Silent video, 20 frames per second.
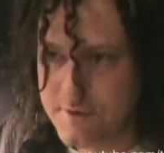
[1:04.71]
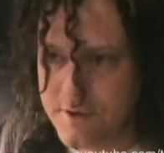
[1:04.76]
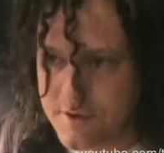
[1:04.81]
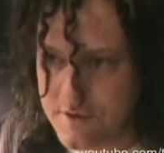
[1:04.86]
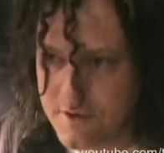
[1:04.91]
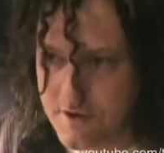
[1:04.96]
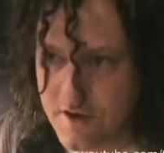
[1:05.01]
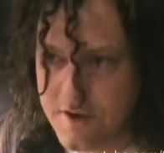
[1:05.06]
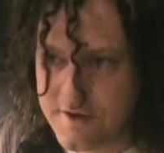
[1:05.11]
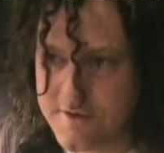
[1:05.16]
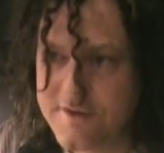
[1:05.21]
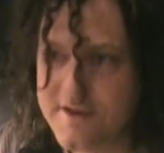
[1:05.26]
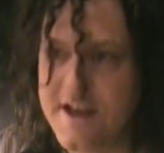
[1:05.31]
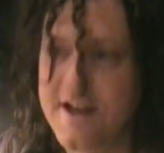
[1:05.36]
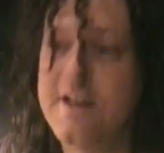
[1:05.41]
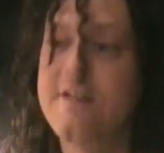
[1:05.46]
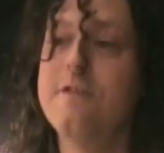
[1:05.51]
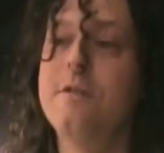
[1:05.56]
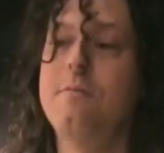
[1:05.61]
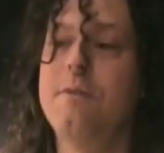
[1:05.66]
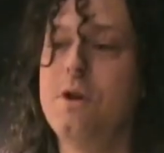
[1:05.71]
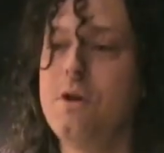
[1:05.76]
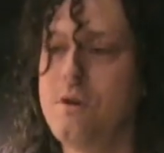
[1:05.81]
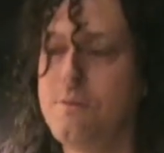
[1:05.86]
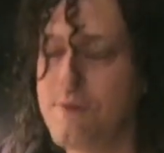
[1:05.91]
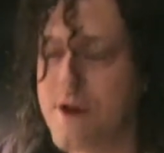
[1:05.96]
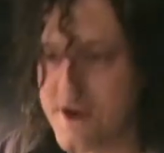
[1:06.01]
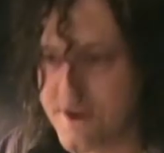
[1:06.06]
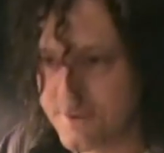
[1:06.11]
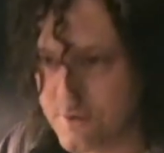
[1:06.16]
You got to take the bull
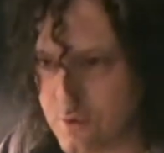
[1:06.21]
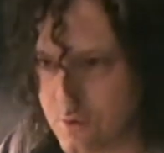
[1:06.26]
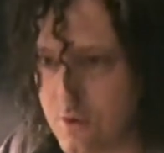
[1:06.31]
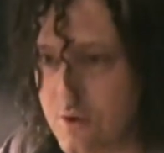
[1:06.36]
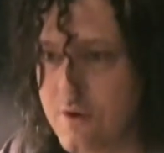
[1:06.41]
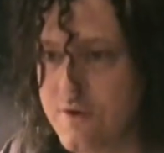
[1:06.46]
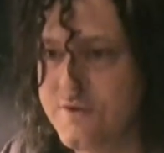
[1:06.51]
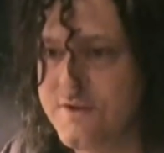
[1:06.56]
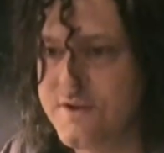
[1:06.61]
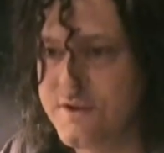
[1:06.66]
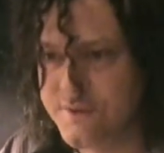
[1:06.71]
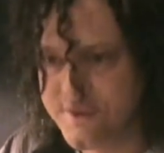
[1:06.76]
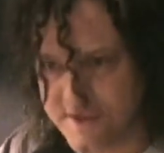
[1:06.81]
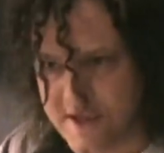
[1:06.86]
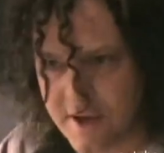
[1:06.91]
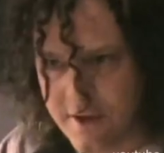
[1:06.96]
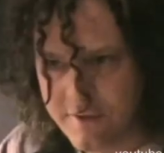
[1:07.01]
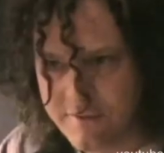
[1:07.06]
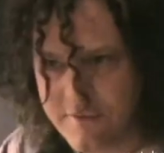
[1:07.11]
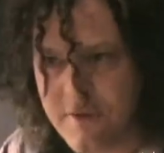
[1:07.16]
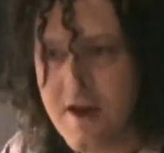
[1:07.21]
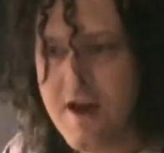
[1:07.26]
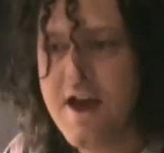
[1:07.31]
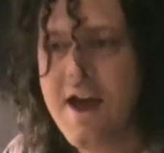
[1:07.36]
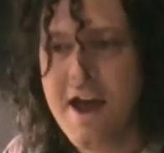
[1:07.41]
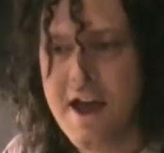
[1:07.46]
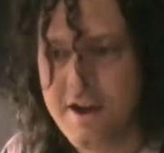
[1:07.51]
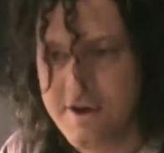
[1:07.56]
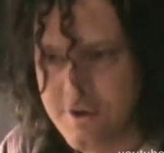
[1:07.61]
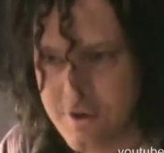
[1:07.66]
by the horns yourself.
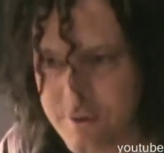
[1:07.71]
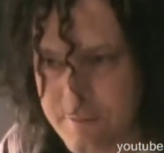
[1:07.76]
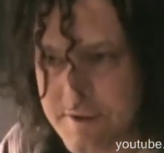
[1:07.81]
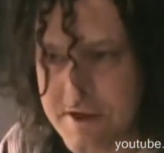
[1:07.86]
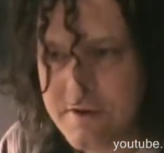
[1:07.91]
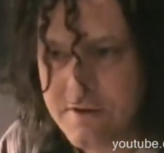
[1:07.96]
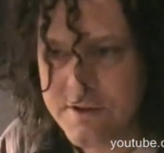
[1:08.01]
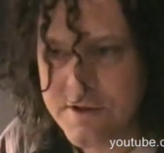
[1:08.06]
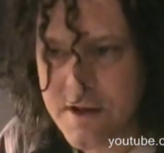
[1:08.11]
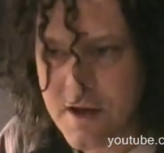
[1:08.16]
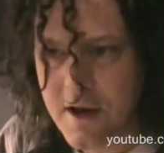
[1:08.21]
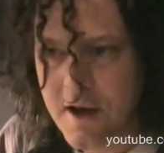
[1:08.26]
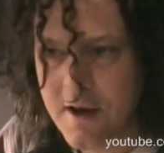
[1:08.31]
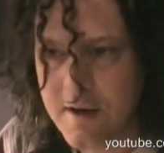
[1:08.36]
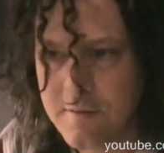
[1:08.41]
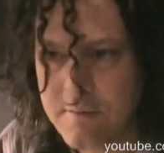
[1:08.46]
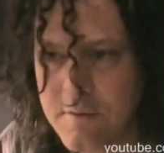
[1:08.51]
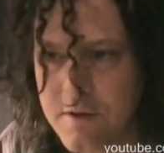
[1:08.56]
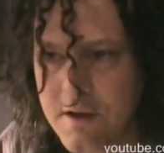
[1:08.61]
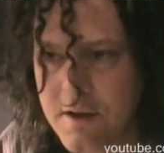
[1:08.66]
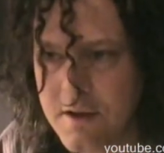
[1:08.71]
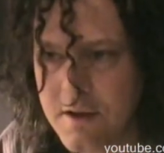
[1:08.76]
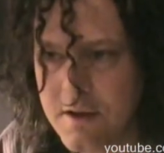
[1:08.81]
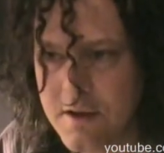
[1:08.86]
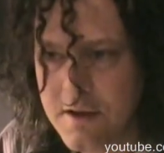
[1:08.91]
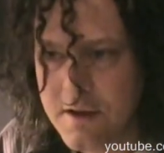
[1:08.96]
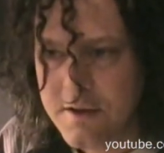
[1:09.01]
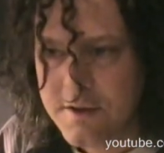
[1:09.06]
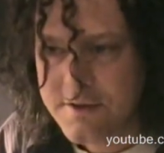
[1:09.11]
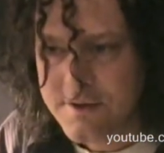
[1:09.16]
And no better time
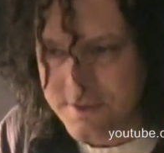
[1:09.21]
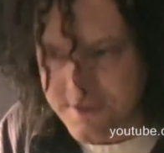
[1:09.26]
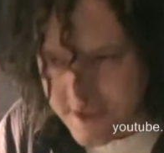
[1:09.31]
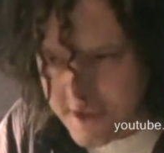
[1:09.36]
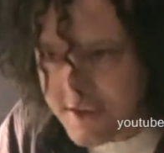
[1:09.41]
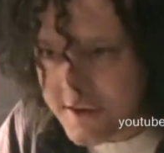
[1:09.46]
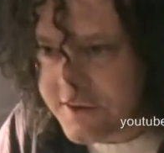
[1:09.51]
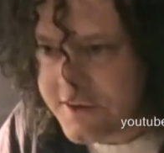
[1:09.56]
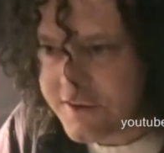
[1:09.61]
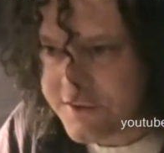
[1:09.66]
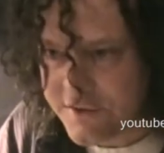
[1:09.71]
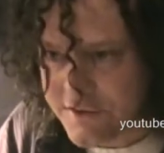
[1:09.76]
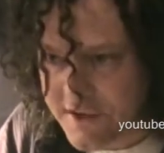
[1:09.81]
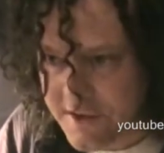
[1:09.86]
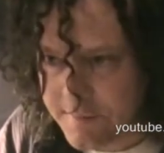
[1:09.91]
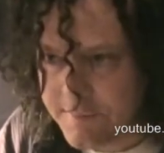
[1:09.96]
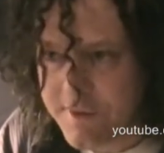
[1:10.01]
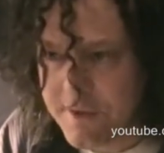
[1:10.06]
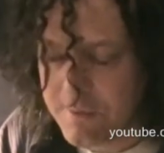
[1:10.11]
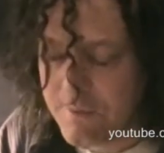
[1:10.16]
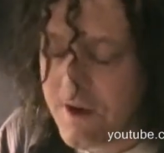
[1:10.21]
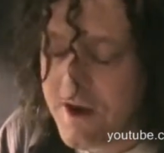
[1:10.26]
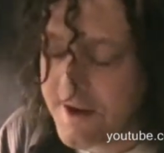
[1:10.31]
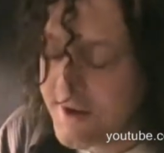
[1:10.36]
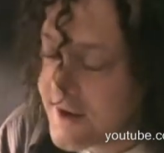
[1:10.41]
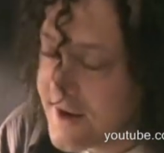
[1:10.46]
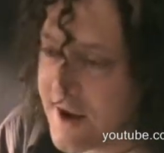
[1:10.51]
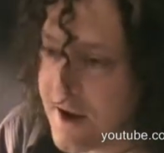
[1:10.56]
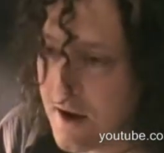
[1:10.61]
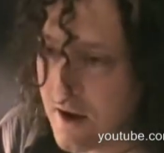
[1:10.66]
to get into shape than
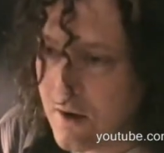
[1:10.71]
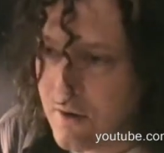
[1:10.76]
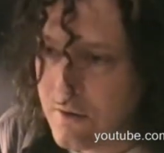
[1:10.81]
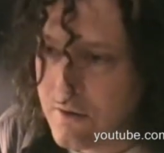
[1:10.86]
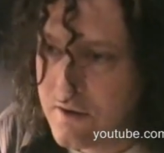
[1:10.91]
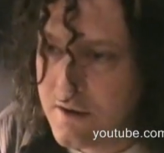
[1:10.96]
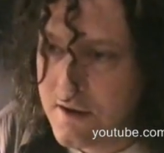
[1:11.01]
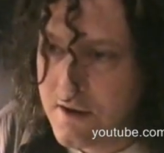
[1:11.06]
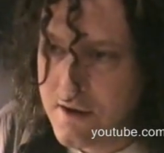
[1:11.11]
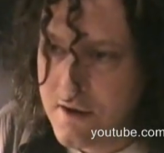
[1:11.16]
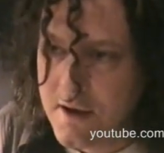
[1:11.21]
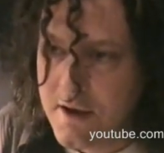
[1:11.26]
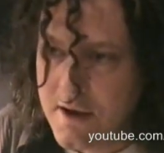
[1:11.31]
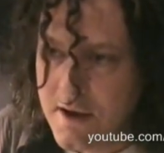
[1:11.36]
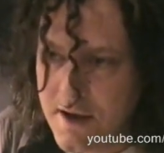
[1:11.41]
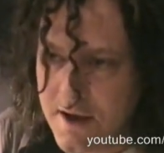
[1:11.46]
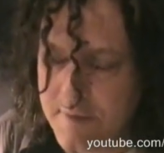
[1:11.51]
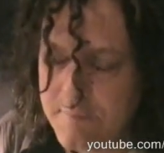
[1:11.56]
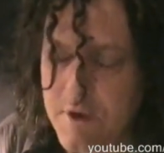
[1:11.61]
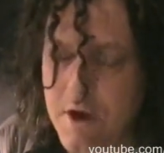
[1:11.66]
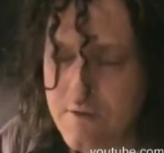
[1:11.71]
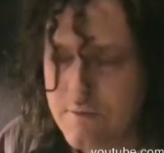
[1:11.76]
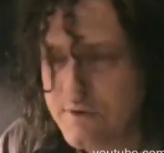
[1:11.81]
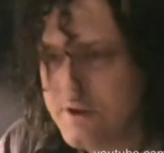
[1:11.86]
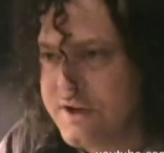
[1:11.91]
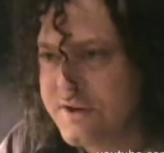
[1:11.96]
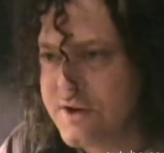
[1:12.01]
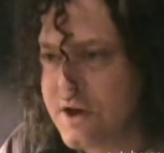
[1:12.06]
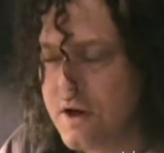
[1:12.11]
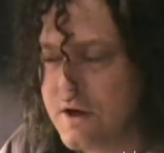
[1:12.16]
right now. And I'm not
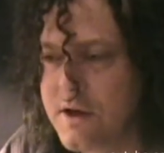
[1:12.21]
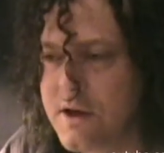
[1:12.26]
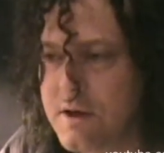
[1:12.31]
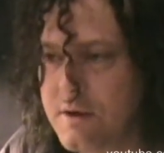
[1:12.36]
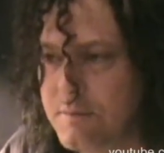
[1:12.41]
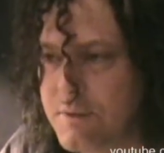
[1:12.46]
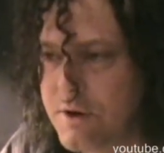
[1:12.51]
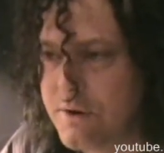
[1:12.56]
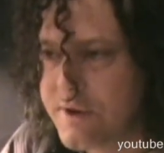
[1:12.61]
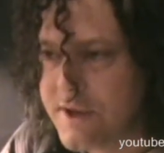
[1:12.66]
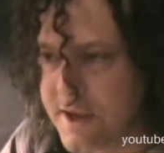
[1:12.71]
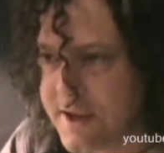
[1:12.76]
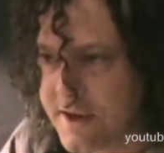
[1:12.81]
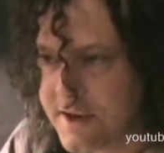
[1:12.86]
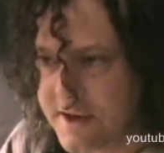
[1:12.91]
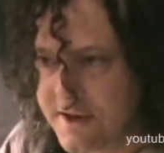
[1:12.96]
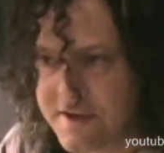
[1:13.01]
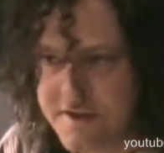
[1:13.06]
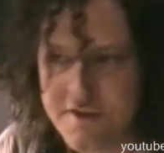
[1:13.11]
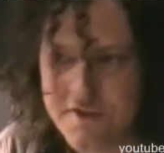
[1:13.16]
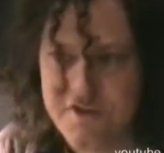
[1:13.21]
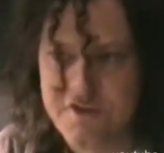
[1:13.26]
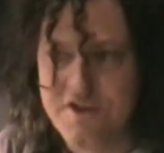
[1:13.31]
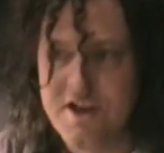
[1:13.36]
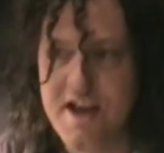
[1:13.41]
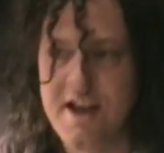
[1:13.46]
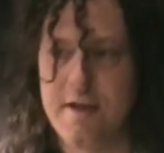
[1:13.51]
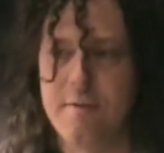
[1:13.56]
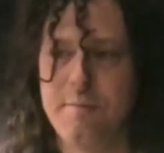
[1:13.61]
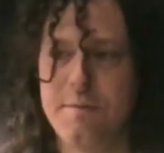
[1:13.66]
really talking about getting into
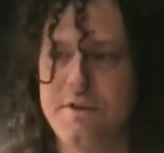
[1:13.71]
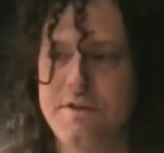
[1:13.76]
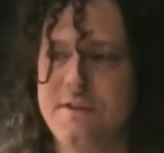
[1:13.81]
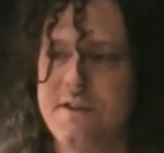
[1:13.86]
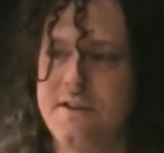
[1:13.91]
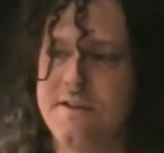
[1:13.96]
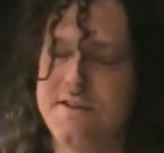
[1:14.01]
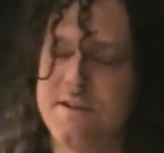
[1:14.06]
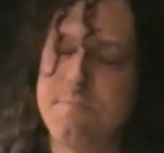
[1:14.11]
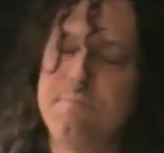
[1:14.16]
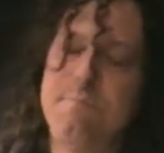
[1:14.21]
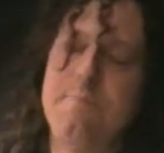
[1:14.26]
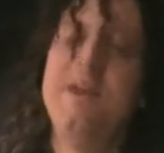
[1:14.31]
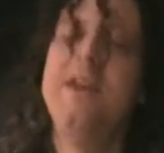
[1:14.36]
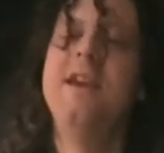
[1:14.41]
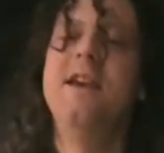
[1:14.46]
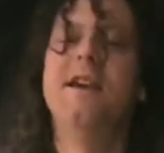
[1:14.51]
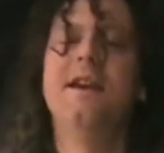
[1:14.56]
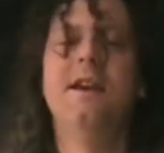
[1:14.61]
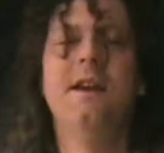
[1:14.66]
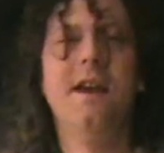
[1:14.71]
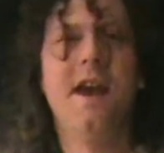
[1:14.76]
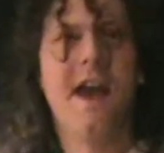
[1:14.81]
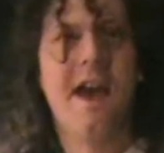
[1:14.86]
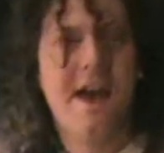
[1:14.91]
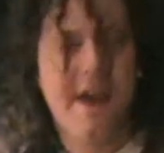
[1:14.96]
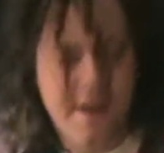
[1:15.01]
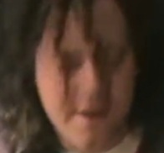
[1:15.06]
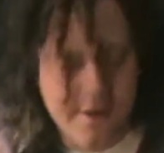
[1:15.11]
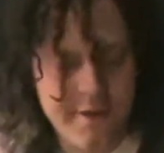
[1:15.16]
shape. It's a being
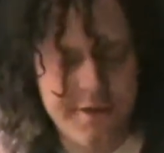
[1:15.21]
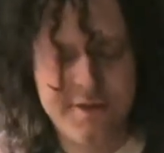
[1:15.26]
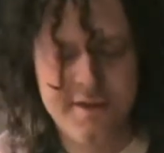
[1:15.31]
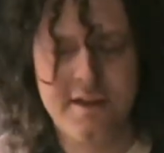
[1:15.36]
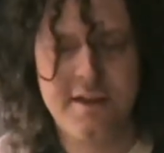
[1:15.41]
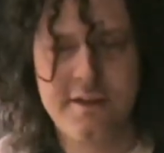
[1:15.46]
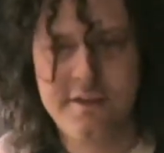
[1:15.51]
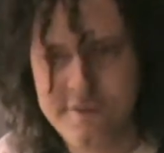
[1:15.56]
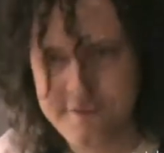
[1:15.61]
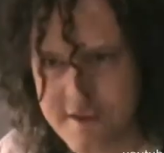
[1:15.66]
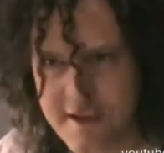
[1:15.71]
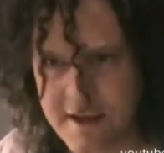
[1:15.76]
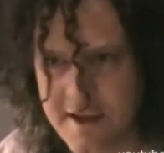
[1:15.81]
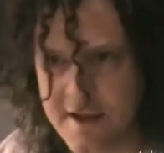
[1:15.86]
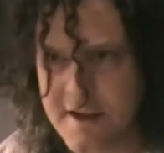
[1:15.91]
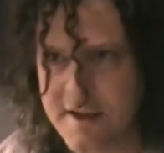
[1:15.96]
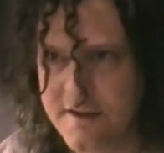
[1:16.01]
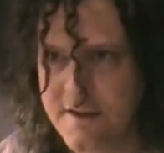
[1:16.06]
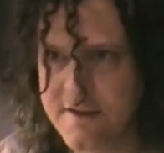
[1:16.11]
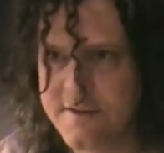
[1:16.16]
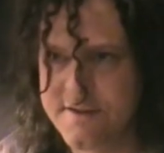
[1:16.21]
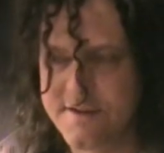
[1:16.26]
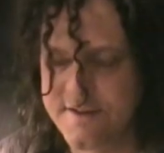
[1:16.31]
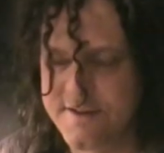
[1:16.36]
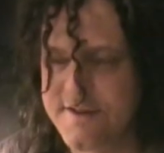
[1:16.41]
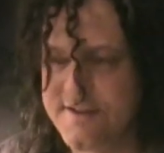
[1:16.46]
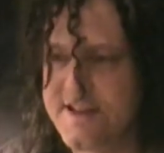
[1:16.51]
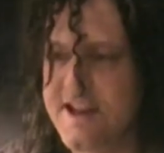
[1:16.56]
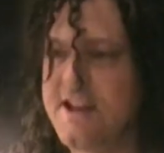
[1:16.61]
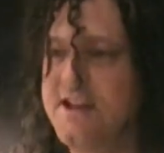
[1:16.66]
healthy thing. It's a
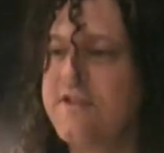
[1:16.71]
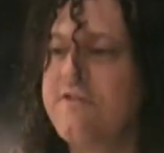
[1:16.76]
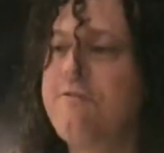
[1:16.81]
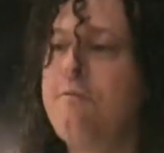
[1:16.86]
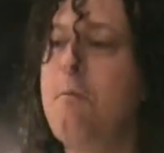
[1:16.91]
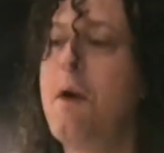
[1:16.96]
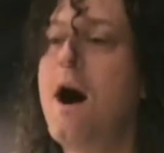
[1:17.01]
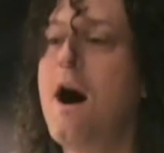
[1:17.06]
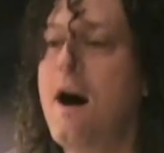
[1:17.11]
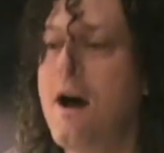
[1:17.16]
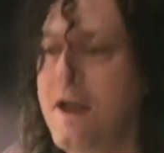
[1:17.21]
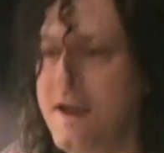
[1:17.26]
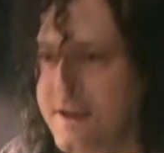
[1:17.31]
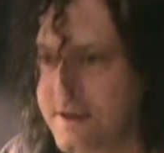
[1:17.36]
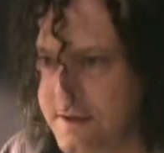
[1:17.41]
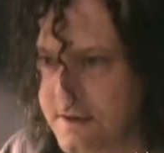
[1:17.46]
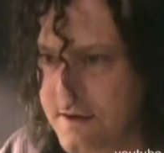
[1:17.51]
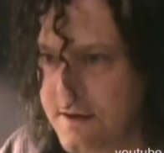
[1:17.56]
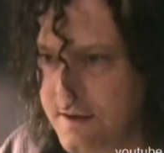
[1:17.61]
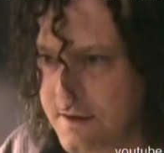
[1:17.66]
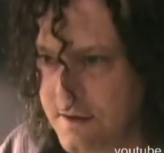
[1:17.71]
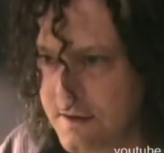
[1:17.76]
state of mind.